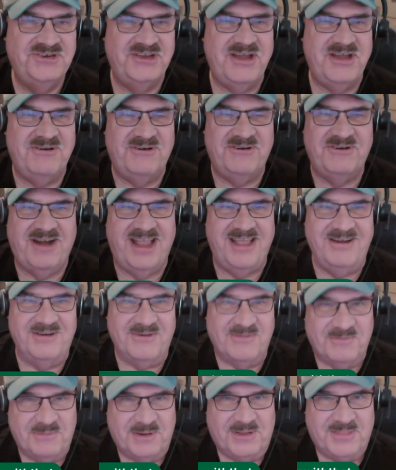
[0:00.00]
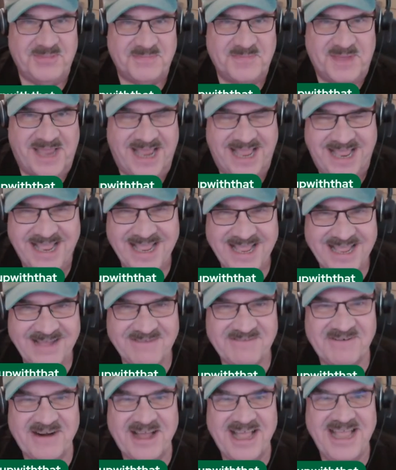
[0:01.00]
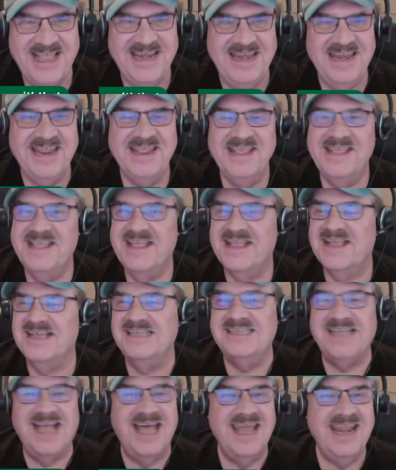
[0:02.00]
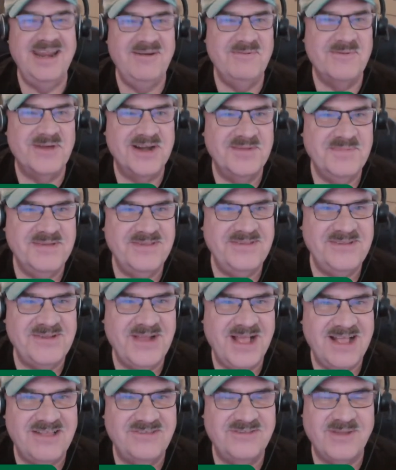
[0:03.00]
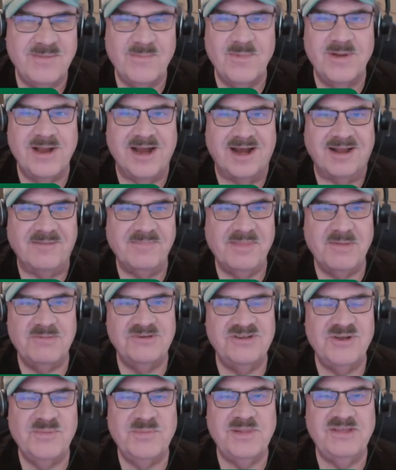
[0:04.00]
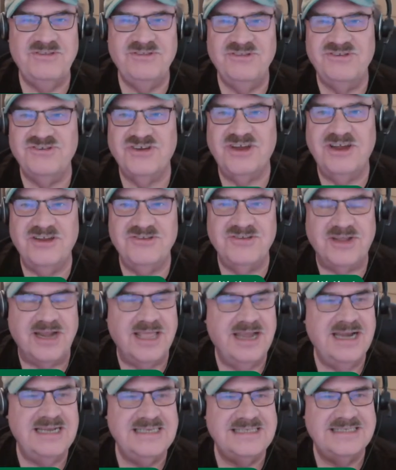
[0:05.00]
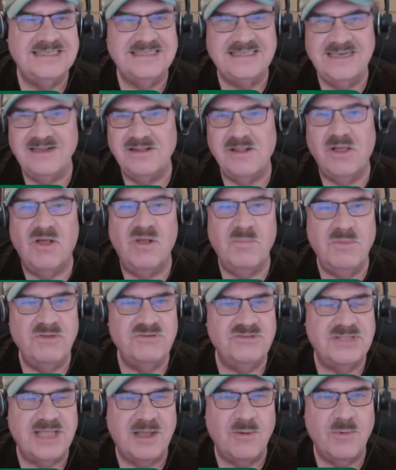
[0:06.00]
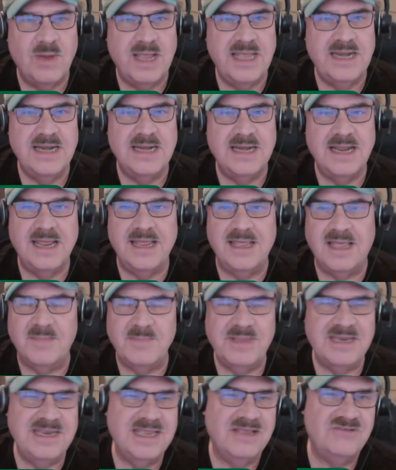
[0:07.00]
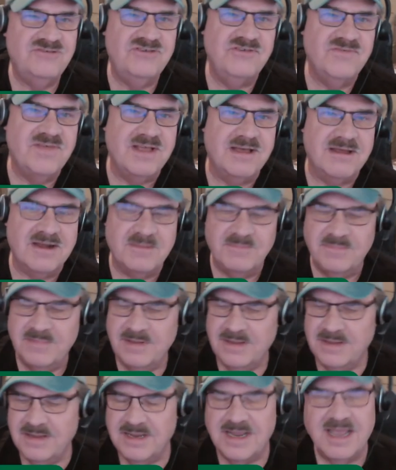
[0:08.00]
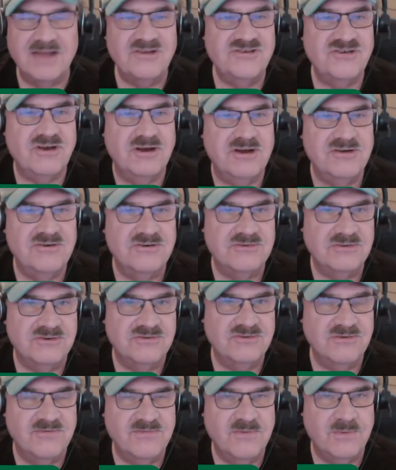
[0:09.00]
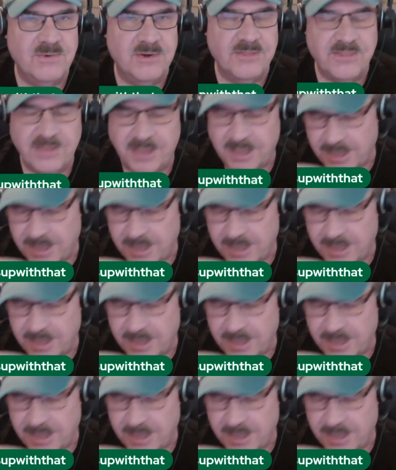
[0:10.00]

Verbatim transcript: generator with me, right? because I didn't want to be stuck somewhere. There was mm. no place to charge it, and it's still almost that way today. I mean, yes, you've got them, you got chargers and so forth